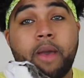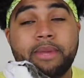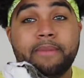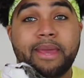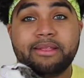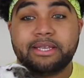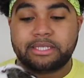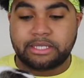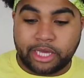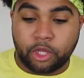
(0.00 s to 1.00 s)
want me to make
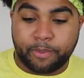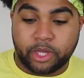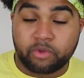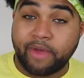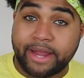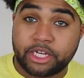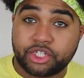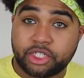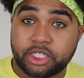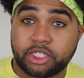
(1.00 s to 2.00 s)
this yellow pickled
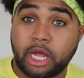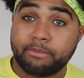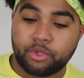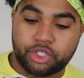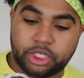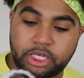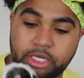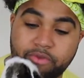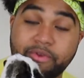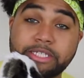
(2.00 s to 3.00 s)
radish, this
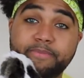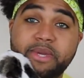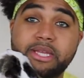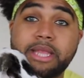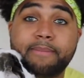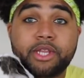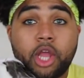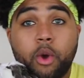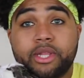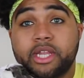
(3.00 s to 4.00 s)
Danmuji recipe, let me
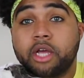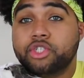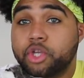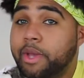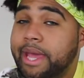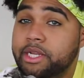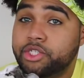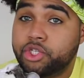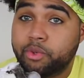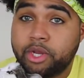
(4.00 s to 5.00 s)
know and then I'll show you how to
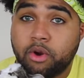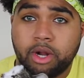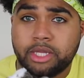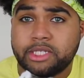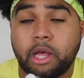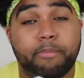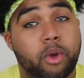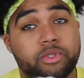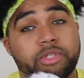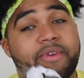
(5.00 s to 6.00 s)
do it, or at least I'll
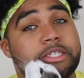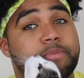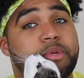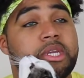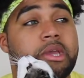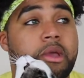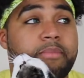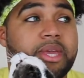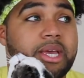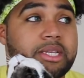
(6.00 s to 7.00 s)
post a recipe,
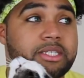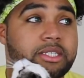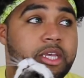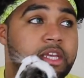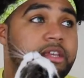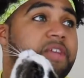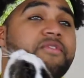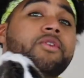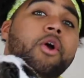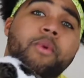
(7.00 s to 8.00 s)
because if
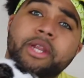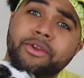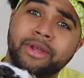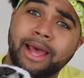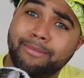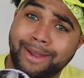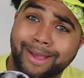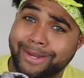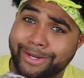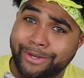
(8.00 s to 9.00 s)
you don't wanna do it, I'm
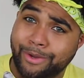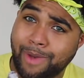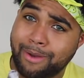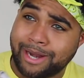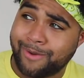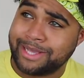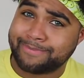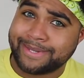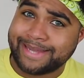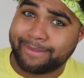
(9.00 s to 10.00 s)
not gonna do it. Why would I
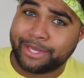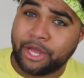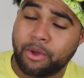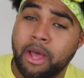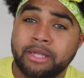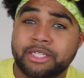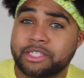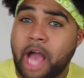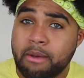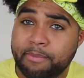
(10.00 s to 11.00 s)
waste my time, you know?
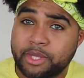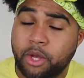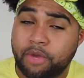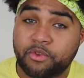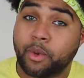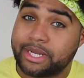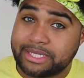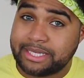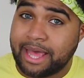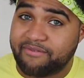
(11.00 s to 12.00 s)
Just comment below if you wanna
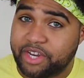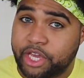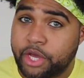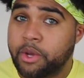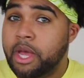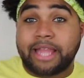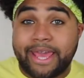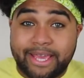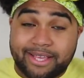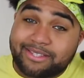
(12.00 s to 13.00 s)
see that video.
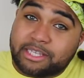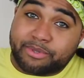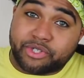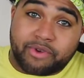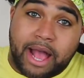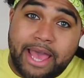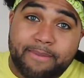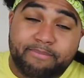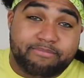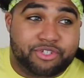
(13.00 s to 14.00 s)
Like,
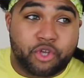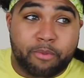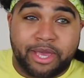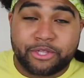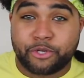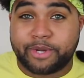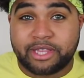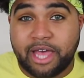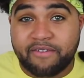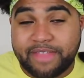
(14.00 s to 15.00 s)
subscribe, show me a little bit of
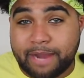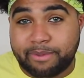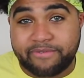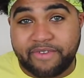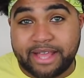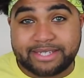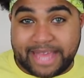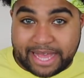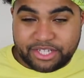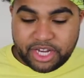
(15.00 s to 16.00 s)
love, that'd be
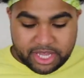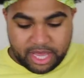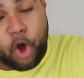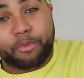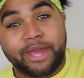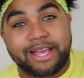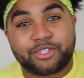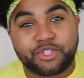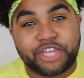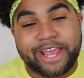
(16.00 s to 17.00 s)
fantastic. I hope you
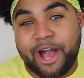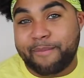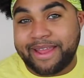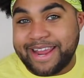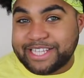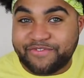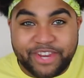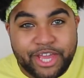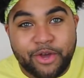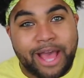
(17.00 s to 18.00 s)
guys check out my next
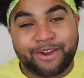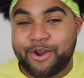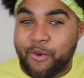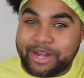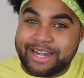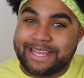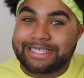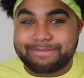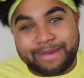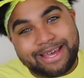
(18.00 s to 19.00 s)
video. I don't know what it
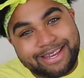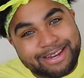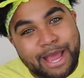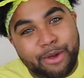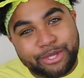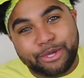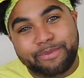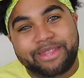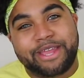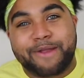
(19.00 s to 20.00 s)
is, but you know, you'll
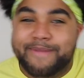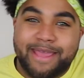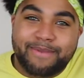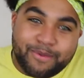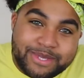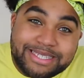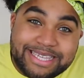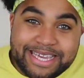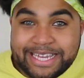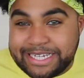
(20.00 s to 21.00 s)
be there, baby, we'll
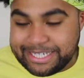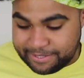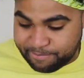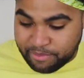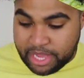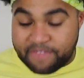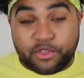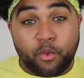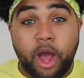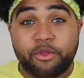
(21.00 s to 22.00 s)
see. If
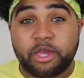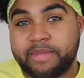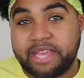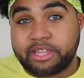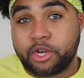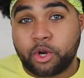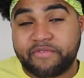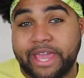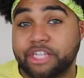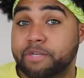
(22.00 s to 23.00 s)
you want, you can hit the
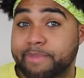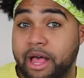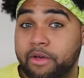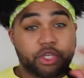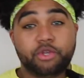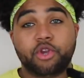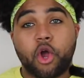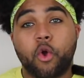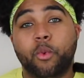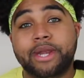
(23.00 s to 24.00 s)
notification bell so you
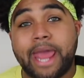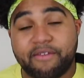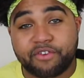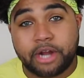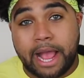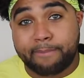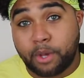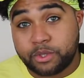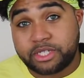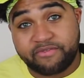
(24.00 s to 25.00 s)
know whenever I
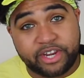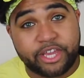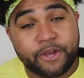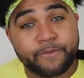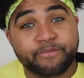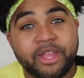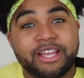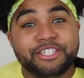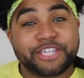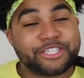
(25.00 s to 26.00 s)
post a video.
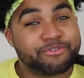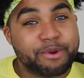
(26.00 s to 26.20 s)
Just